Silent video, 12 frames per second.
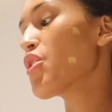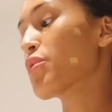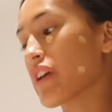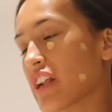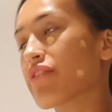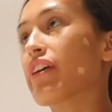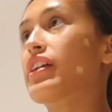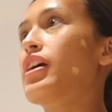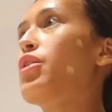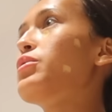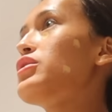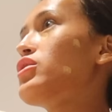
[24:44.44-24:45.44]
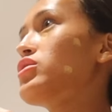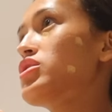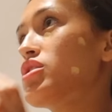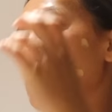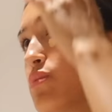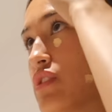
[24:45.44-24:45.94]
We're getting ready now.
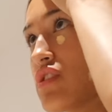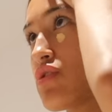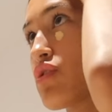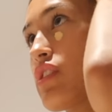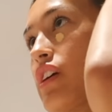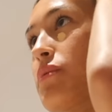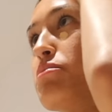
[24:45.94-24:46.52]
We just took like a